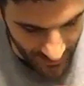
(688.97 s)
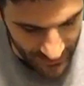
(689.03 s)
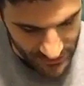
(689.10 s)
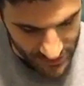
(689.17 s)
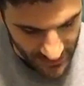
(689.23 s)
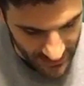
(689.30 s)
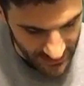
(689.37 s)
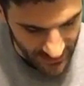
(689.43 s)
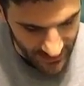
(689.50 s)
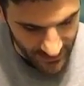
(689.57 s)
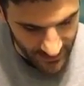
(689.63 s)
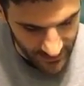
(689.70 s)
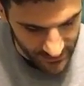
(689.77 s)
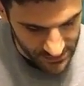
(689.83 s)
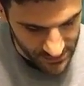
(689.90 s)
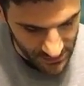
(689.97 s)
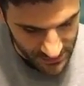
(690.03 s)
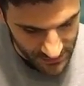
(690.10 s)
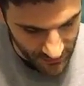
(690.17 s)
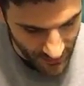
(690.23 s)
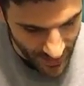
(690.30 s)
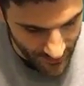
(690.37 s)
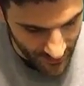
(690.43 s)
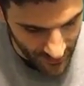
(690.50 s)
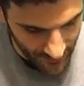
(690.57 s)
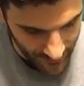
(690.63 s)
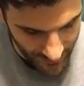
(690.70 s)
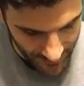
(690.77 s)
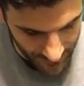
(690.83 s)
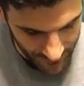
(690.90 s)
I'll try to I'll start to wrap it
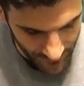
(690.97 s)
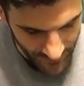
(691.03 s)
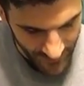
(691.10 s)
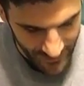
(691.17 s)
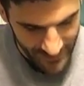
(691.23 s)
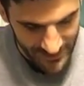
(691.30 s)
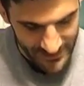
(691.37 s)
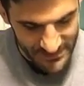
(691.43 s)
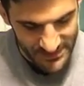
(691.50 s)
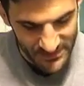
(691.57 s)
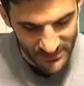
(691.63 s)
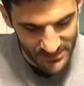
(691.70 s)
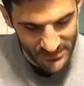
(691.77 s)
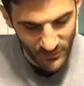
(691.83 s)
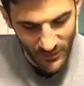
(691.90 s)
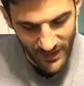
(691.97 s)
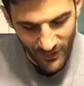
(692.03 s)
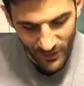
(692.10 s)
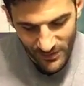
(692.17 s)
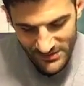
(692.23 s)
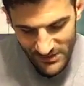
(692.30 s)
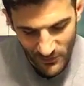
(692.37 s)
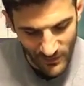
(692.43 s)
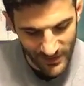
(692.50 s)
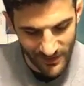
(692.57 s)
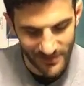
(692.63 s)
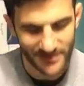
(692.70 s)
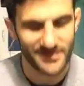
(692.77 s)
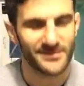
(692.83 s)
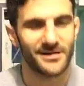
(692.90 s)
up here she was also went
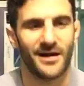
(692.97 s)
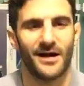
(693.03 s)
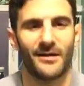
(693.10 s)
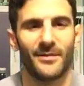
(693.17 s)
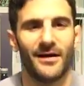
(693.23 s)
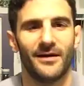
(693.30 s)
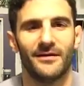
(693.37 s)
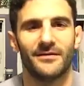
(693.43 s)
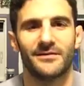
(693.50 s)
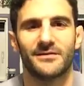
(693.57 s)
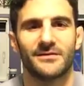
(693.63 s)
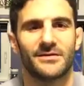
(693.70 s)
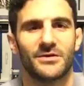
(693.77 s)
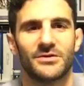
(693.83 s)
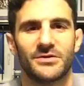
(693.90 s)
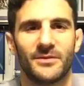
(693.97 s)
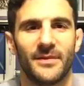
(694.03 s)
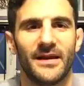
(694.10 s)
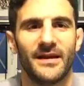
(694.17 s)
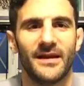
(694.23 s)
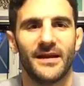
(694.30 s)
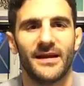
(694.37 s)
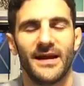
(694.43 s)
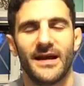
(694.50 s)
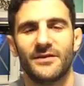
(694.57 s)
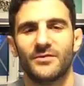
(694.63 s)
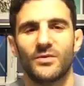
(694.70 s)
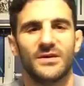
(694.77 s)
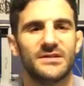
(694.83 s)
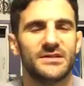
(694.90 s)
on to talk about social media and how
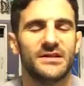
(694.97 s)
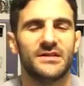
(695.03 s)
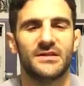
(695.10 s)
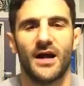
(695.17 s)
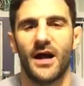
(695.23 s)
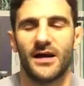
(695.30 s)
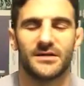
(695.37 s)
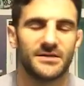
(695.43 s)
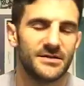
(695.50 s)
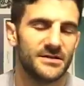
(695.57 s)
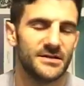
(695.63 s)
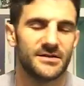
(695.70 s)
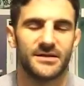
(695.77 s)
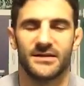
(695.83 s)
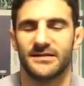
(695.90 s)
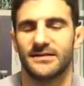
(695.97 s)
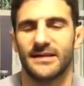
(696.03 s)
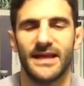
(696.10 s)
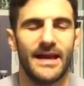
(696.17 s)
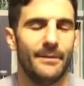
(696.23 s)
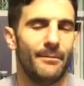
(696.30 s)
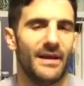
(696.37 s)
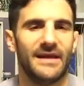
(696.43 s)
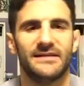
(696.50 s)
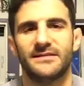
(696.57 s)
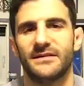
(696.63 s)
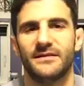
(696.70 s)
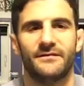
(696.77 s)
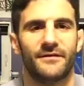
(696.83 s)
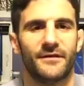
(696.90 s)
when she talks she just gets
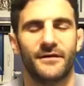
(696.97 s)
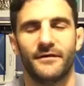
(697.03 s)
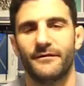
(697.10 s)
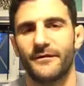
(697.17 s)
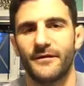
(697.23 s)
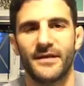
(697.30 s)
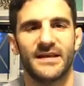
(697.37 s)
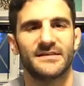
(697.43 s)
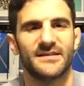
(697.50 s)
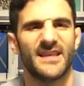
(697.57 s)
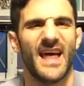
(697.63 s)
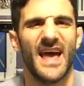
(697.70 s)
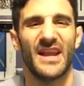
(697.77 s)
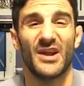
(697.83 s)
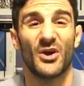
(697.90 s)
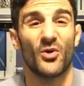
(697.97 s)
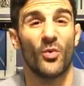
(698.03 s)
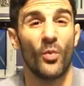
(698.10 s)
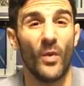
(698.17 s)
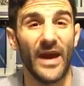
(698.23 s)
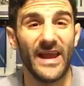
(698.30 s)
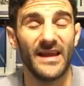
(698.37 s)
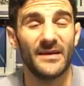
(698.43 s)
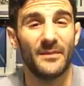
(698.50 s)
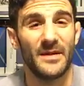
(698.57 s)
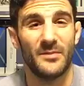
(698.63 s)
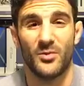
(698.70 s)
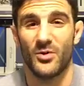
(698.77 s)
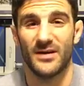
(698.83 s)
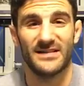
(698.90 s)
lambasted for for this and that and her weight
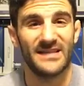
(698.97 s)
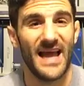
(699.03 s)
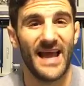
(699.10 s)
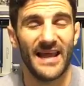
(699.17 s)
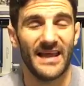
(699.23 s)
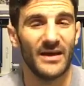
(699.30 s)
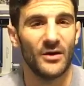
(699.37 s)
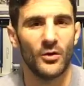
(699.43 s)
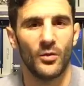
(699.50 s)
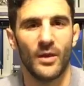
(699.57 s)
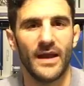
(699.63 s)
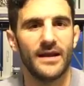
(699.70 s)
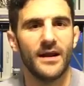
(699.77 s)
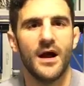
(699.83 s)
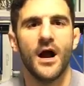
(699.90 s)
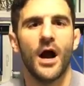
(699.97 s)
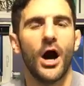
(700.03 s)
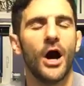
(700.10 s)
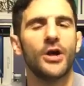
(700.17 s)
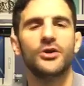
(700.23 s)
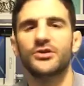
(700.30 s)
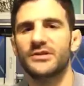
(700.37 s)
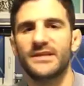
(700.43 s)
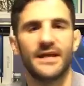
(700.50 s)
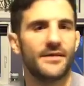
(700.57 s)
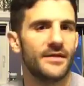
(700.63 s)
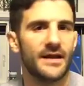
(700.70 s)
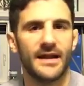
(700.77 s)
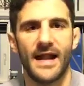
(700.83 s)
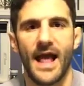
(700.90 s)
people are attacking her weight understand
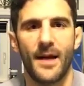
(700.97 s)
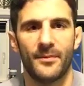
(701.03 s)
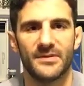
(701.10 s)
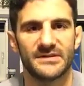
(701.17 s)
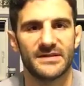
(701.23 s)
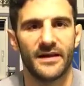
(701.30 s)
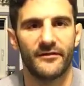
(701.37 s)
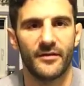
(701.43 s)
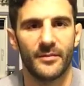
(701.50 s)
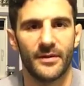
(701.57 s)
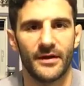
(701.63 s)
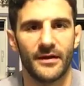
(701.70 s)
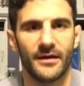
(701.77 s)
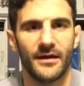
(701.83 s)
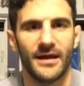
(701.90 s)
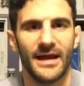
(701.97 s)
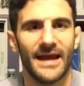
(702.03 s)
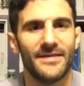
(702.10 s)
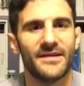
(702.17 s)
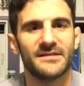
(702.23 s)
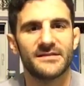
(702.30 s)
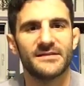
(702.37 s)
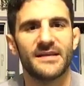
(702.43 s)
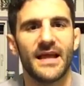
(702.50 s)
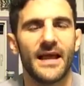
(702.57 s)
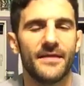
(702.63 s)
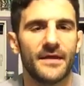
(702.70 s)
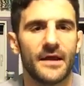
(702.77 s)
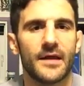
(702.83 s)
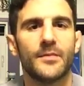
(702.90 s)
that it happens to everybody and this is
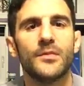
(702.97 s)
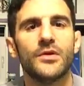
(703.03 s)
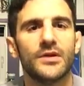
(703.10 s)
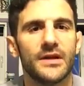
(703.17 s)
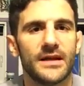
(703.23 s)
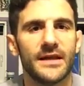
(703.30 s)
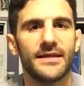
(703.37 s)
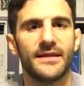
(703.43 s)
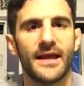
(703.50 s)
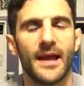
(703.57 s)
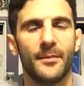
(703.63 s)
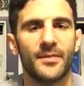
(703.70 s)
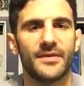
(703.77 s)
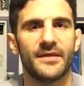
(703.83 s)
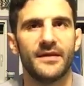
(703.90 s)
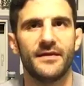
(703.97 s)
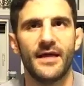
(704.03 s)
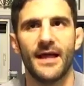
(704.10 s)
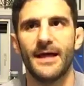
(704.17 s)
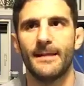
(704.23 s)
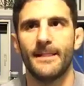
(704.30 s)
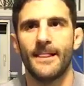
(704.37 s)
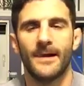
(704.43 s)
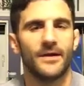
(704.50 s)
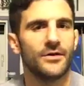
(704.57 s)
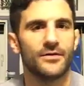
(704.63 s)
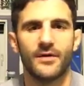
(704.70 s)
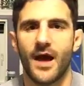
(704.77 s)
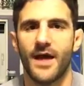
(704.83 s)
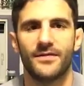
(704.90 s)
again the community the empathy that
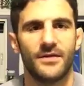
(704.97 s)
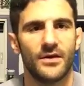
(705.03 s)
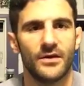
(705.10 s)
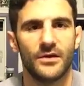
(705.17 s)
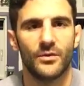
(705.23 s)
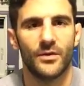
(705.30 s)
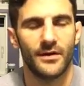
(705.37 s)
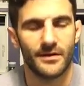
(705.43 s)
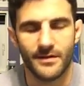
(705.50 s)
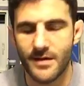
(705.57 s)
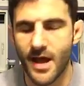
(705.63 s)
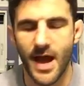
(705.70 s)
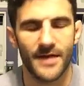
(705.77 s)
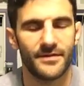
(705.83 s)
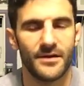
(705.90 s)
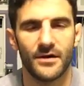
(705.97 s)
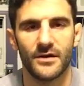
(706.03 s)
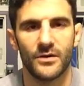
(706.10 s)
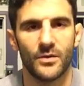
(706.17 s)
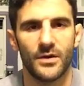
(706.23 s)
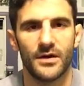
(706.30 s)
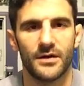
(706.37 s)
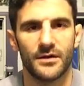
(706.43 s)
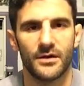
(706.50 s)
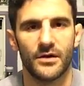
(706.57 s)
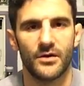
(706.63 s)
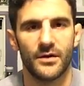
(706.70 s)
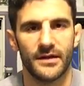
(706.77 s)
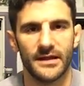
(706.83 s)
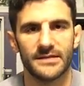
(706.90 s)
you're not the only one you're not the only one
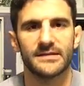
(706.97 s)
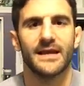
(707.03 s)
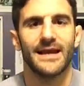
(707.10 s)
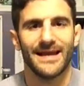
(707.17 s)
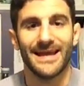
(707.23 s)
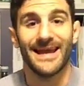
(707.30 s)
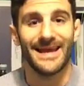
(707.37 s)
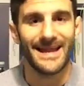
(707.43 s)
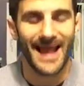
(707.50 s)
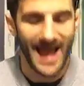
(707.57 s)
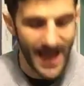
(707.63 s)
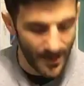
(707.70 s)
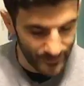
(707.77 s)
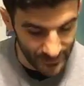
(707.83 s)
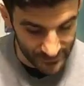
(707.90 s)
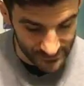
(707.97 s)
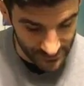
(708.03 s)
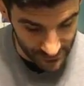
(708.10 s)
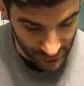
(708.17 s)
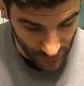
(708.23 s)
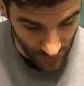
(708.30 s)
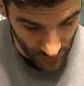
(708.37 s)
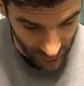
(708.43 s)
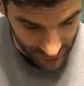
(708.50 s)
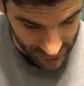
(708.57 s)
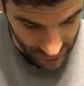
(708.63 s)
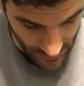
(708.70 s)
undergoing this it happens to us